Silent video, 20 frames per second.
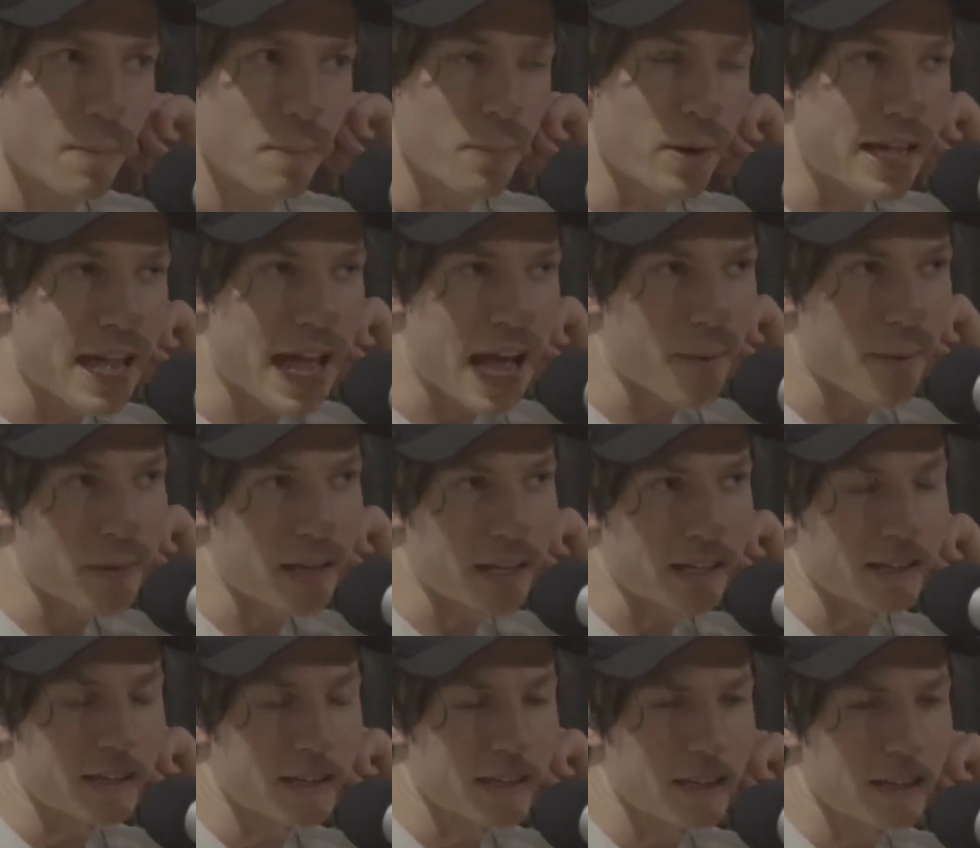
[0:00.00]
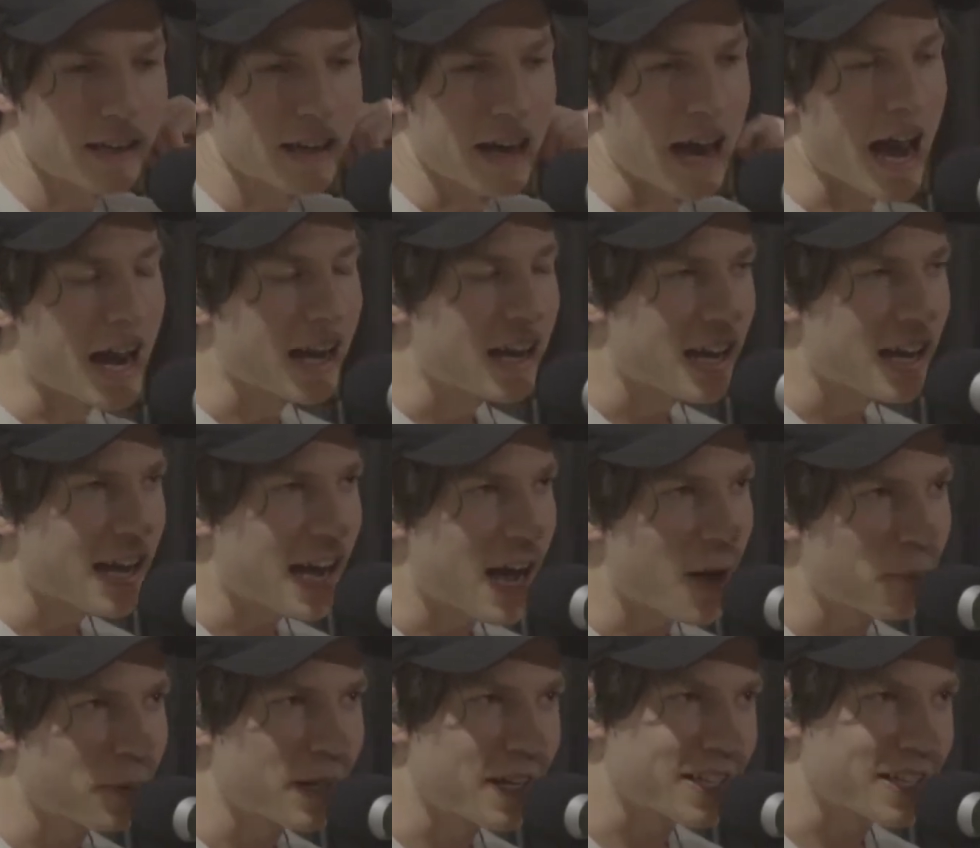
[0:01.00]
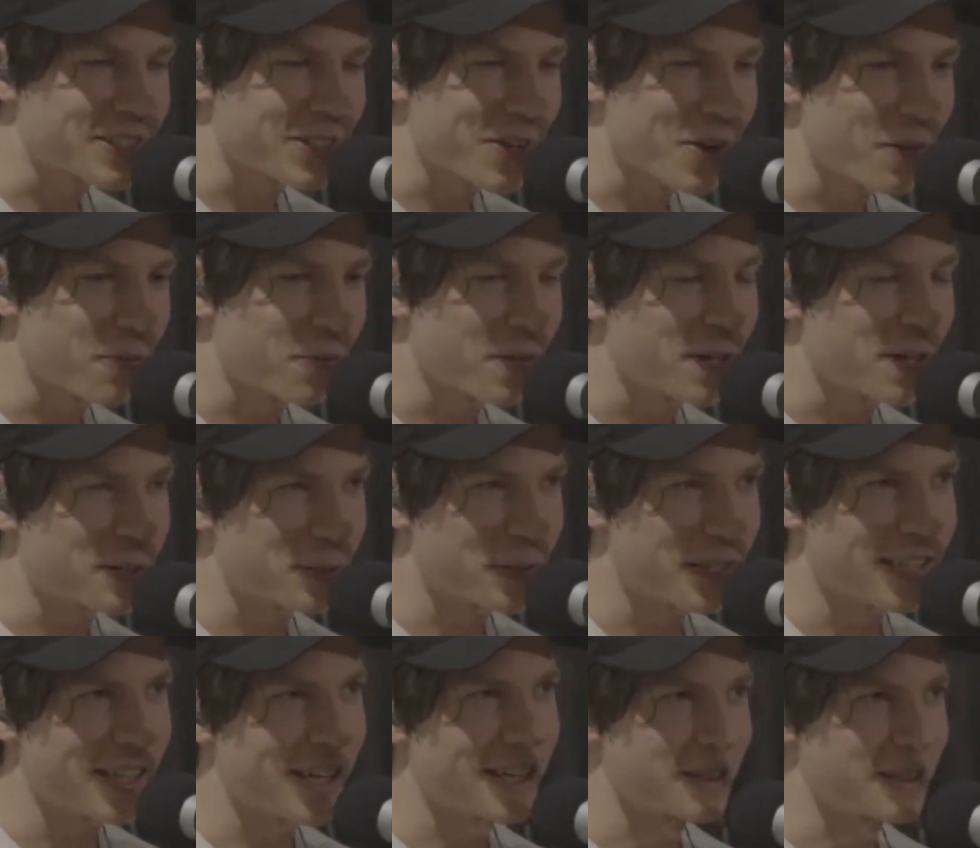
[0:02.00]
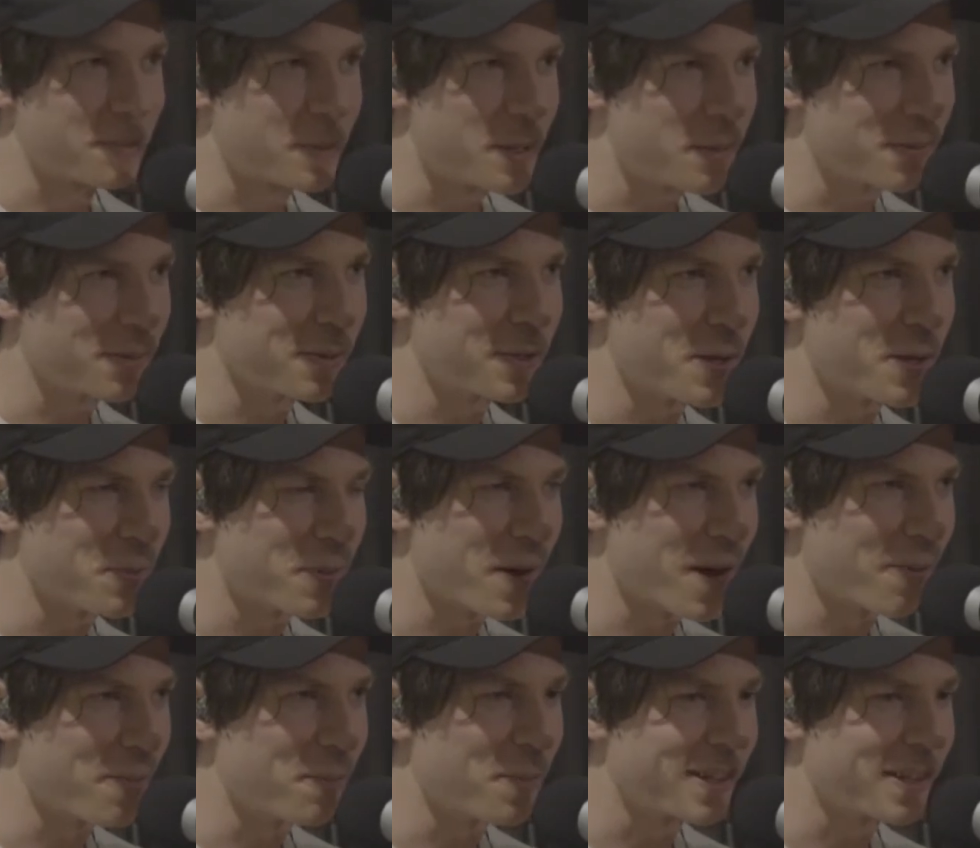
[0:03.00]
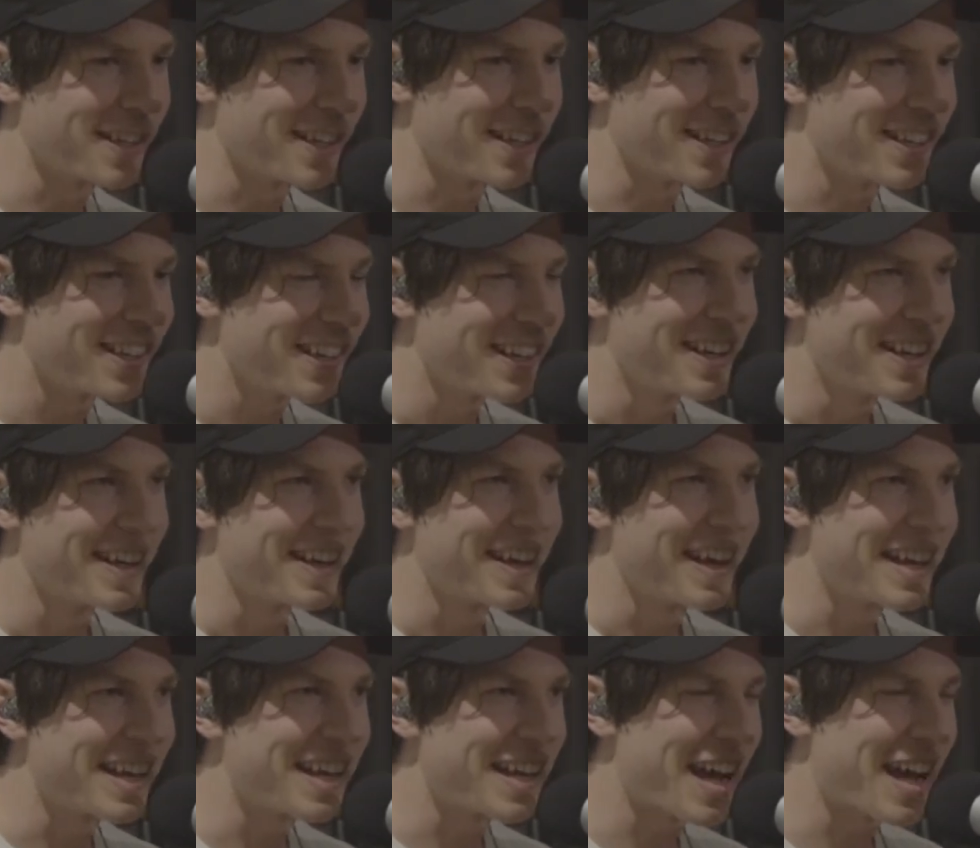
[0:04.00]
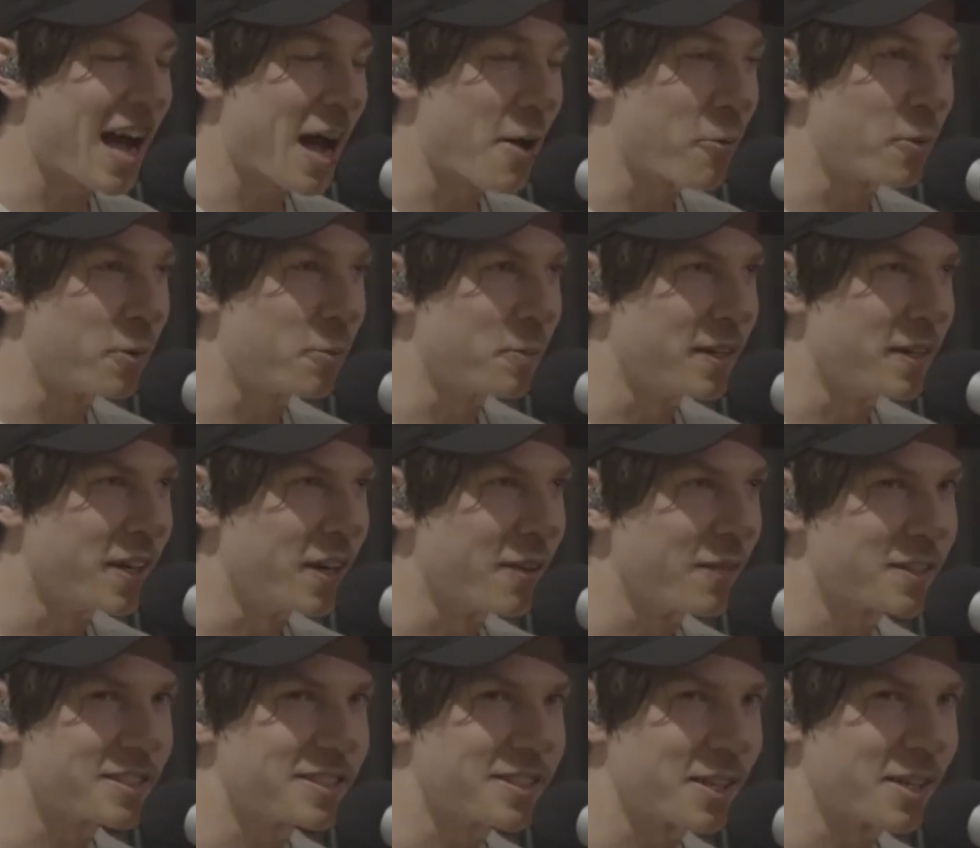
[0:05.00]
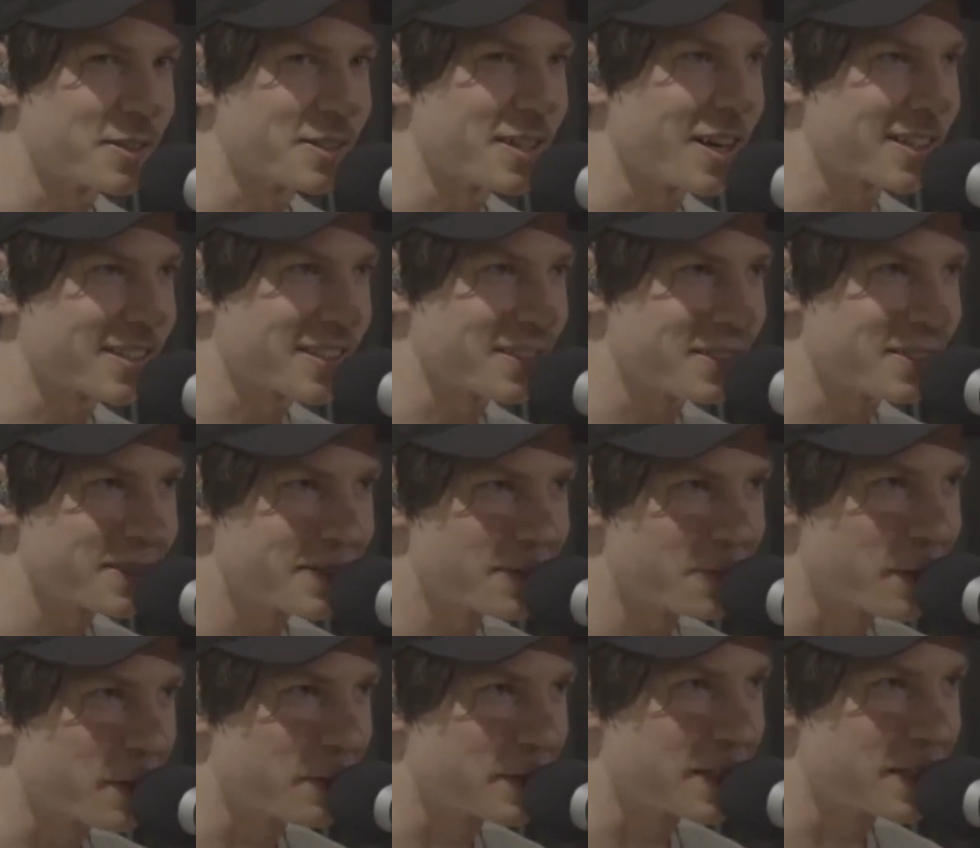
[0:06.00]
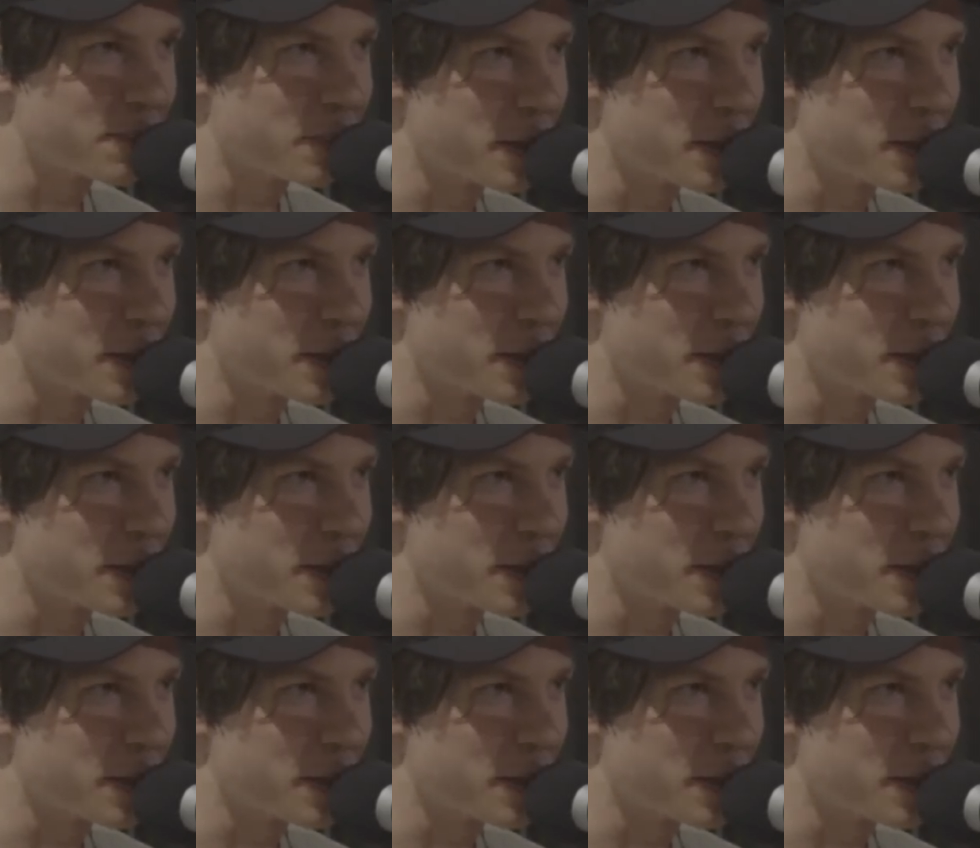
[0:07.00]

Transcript: But yeah, I mean, I'll play guitar in front of 20,000 people, no problem. But then I will be nervous to go talk to 15